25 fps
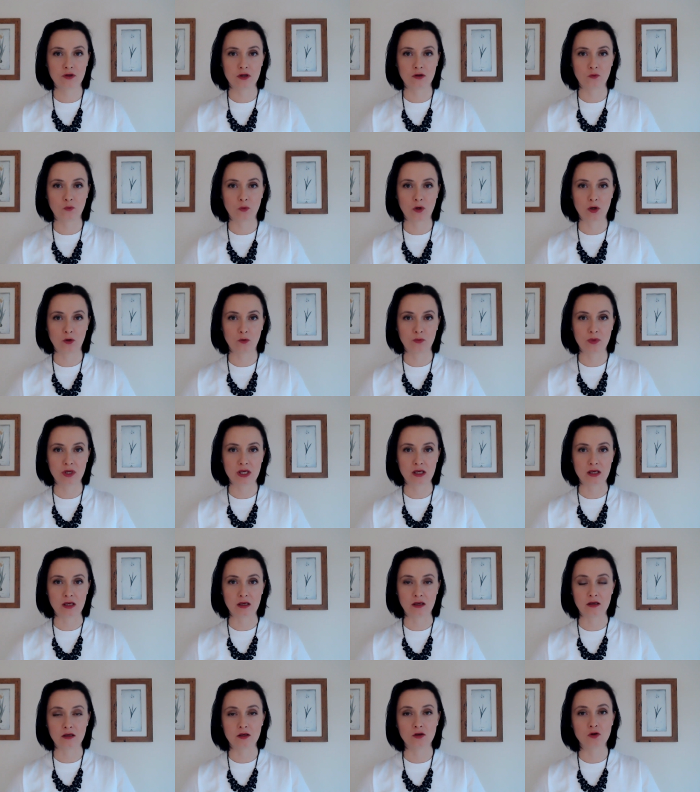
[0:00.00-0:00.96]
and well
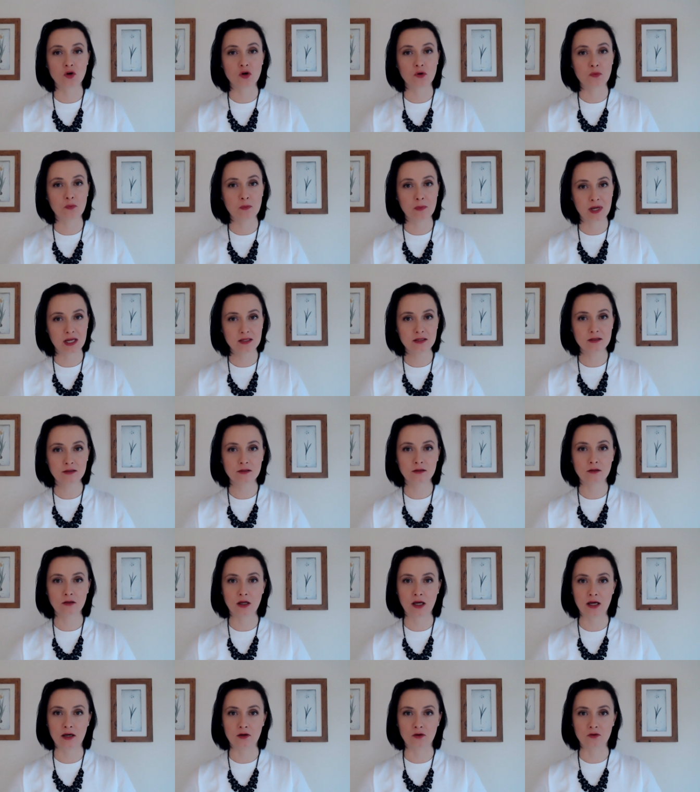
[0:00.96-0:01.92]
being, your
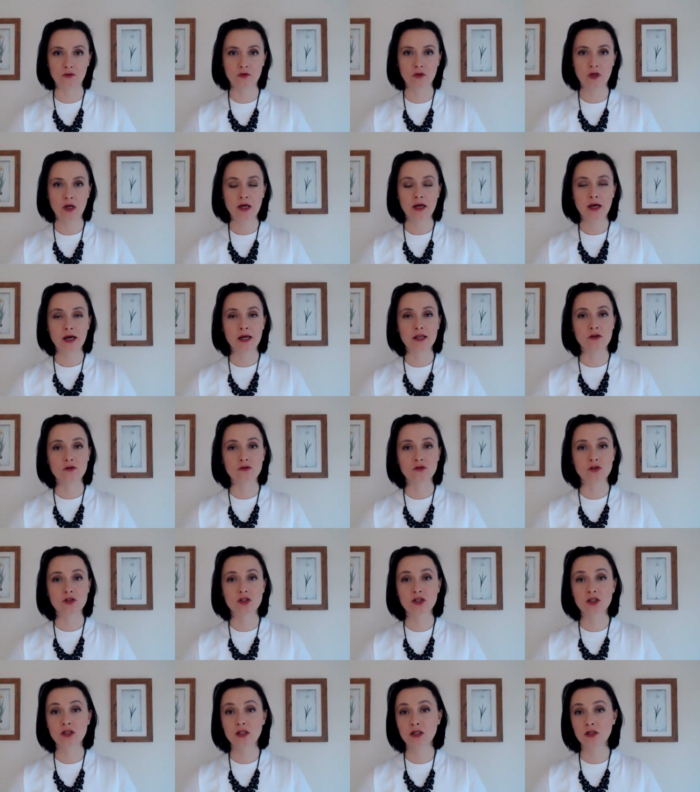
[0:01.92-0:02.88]
mental health, and your
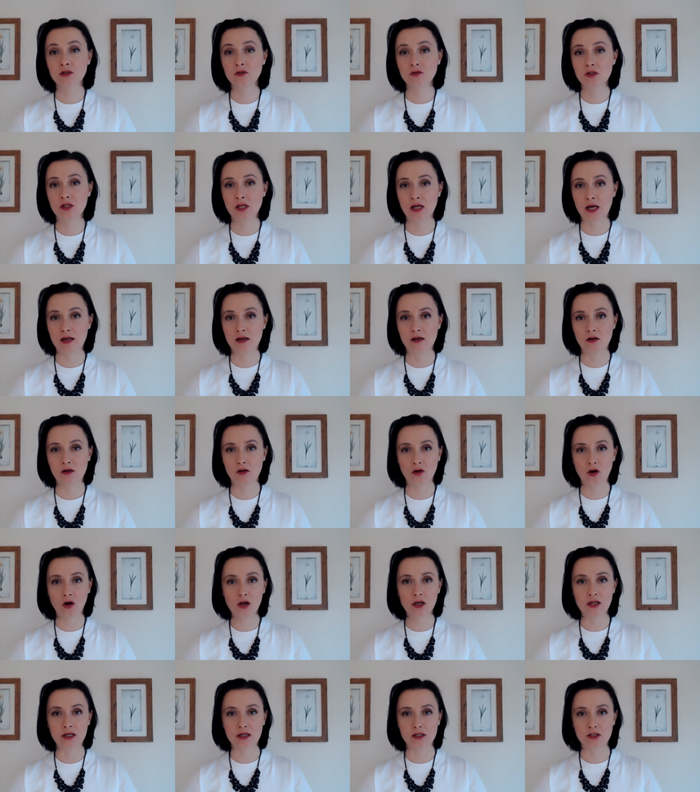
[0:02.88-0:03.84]
skills and
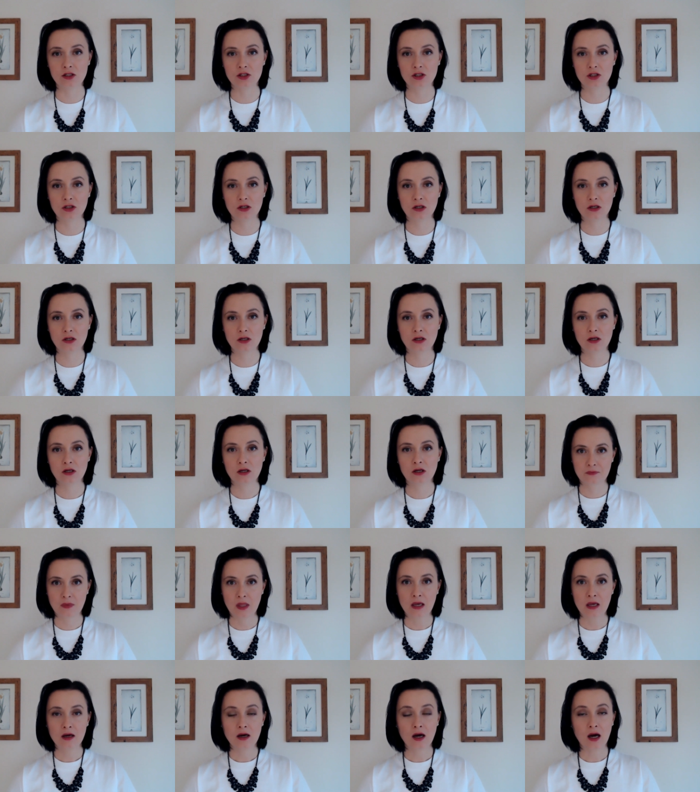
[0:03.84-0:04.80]
knowledge
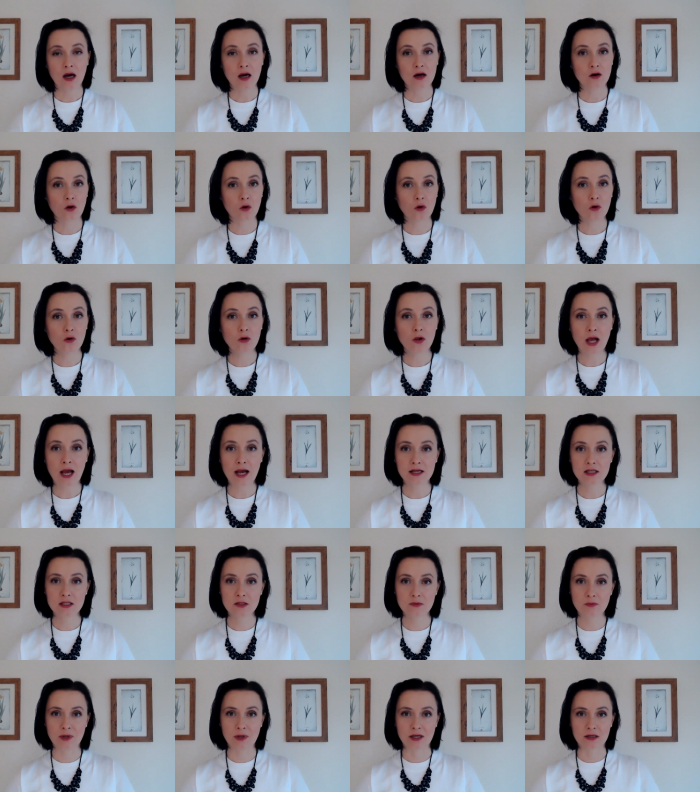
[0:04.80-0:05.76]
are all
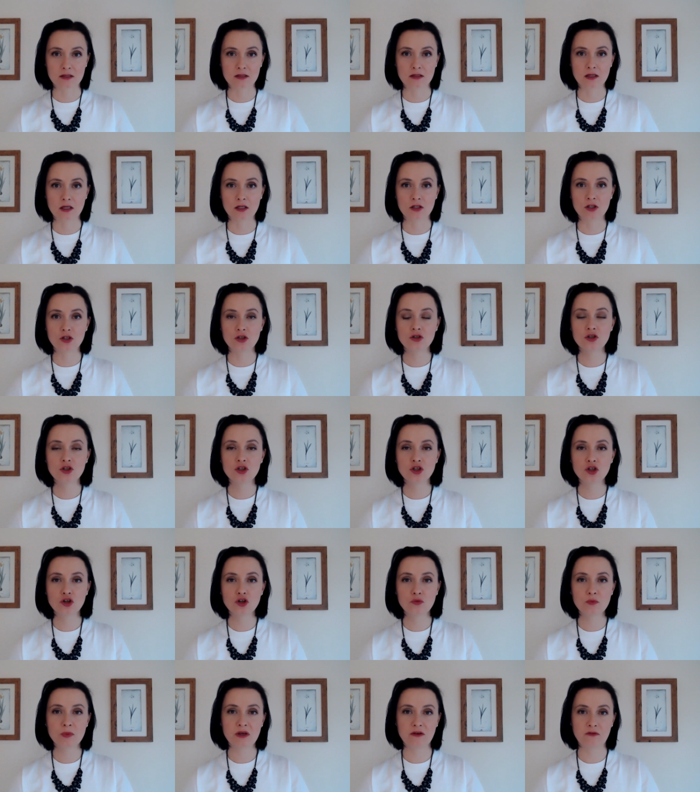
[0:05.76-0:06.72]
aspects that you
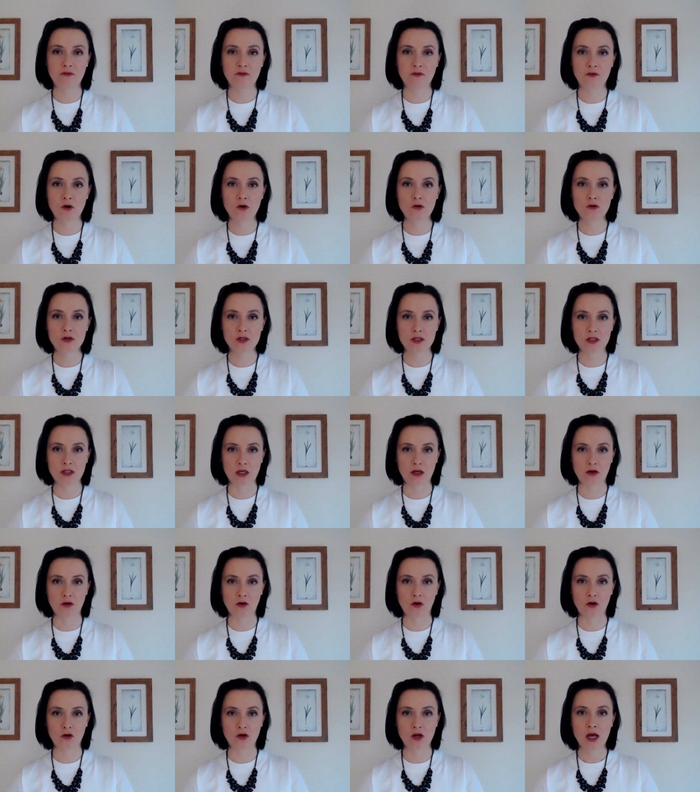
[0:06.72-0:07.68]
should be focusing
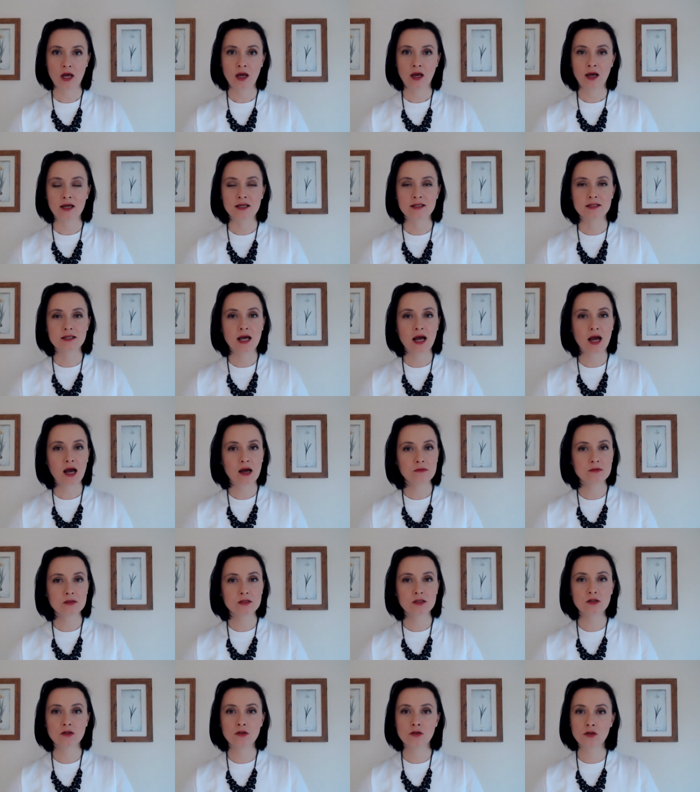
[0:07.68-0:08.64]
on as
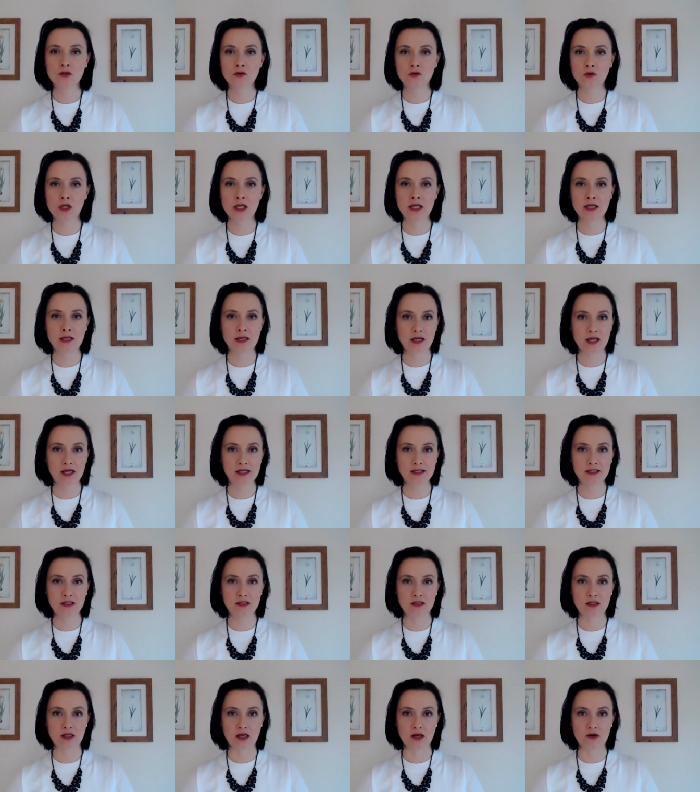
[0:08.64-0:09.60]
absolutely
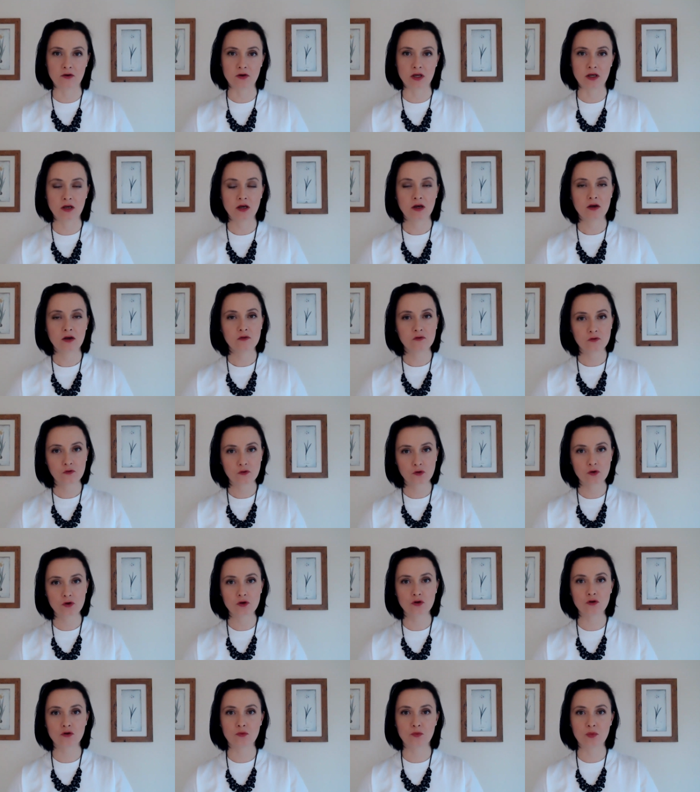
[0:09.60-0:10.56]
necessary for
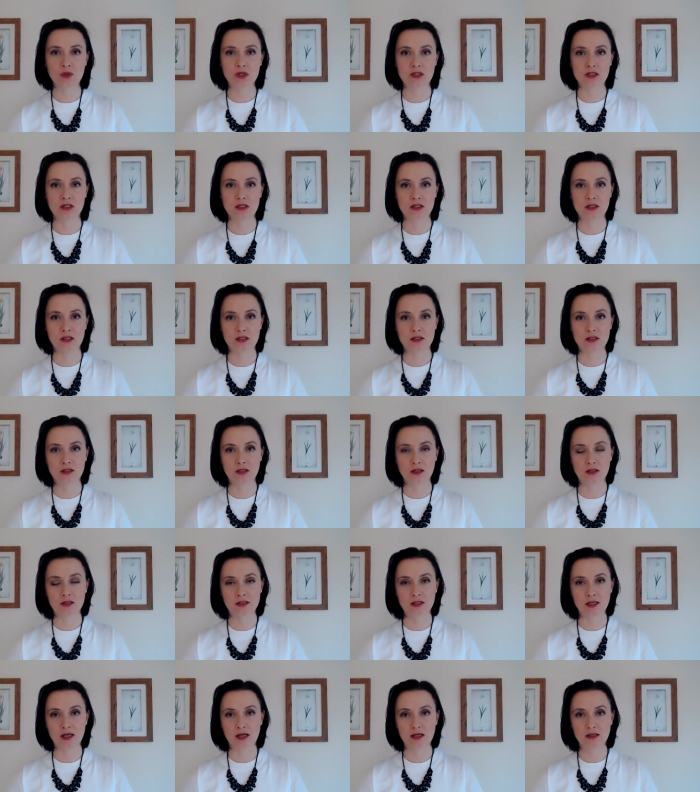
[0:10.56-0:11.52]
your business's
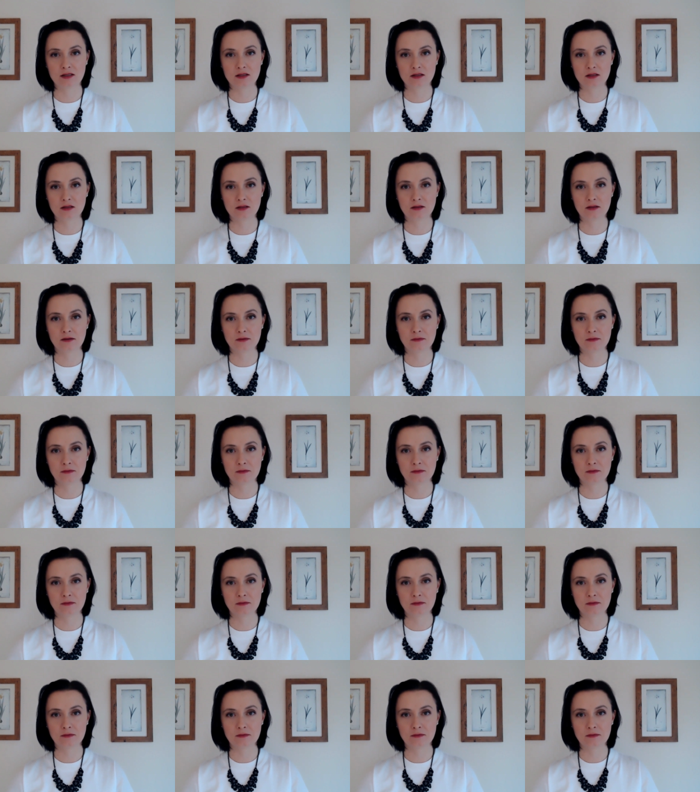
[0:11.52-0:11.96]
success.